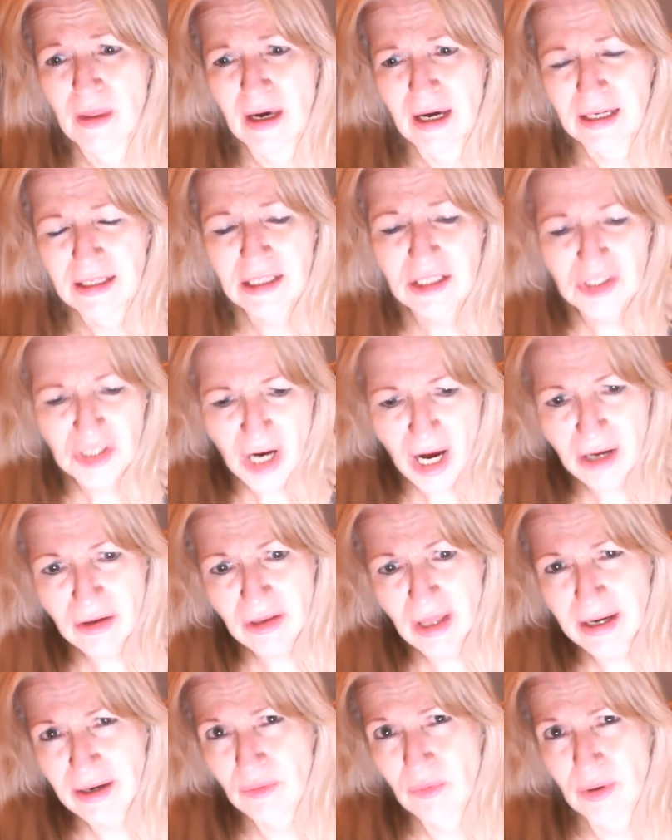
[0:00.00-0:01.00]
It's a
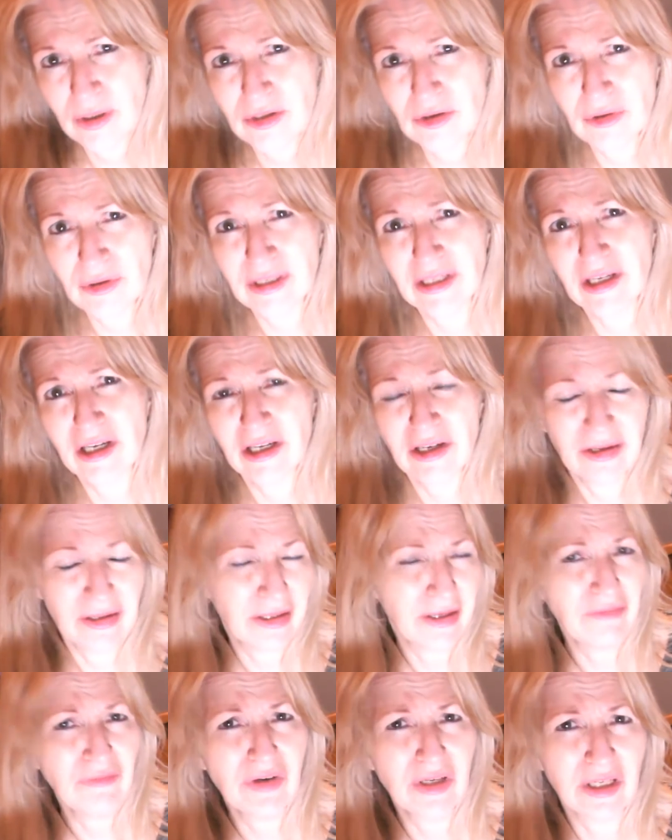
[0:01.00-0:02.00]
childlike wonder and
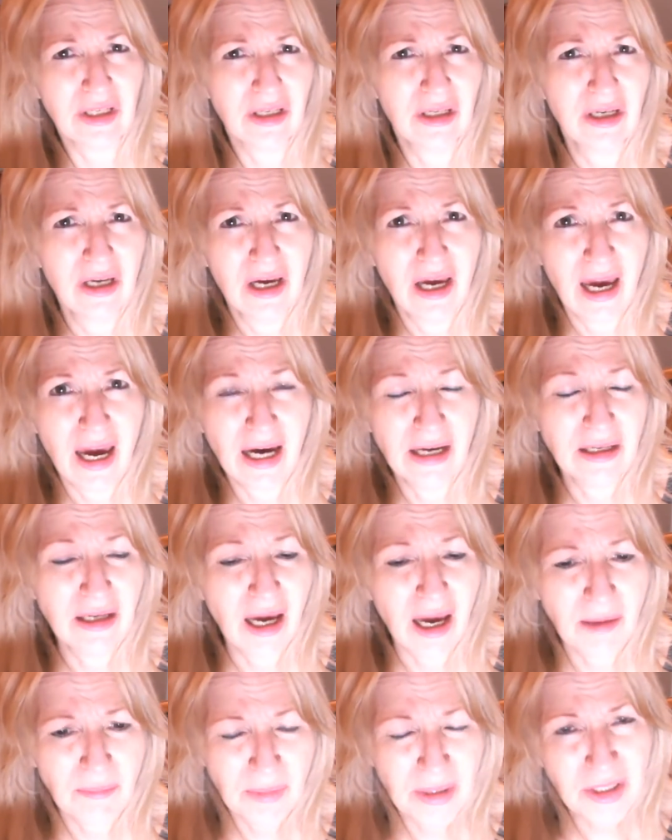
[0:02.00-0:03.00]
living
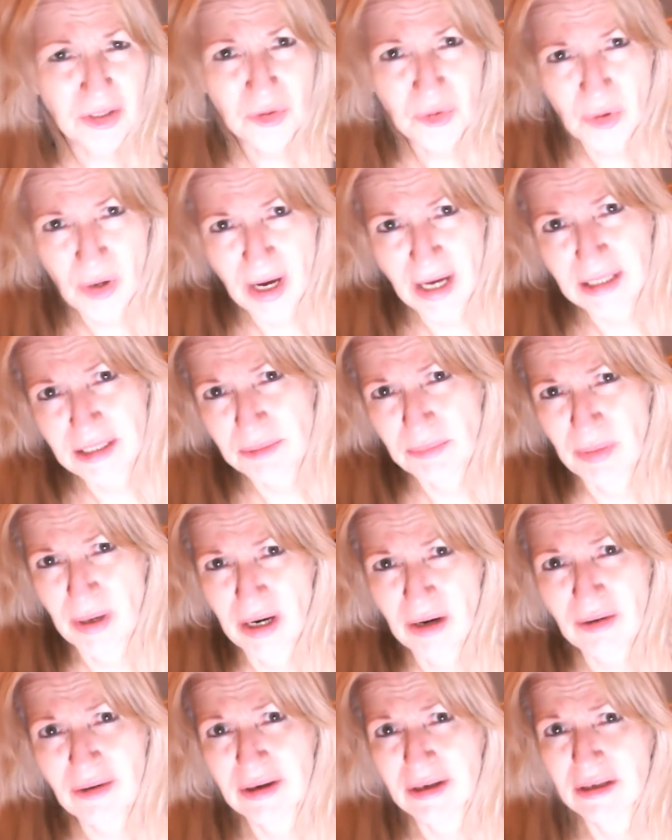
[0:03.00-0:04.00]
and being
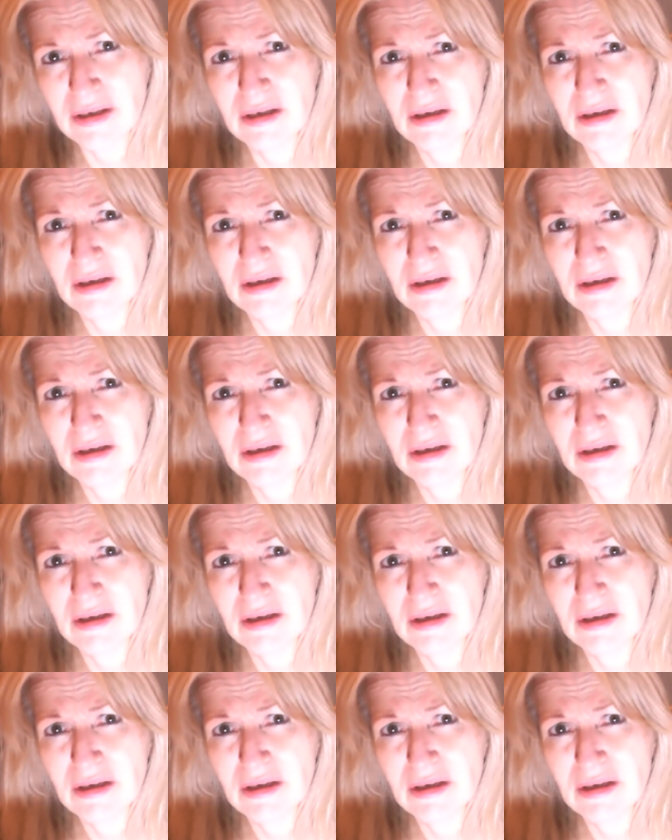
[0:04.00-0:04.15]
transparent,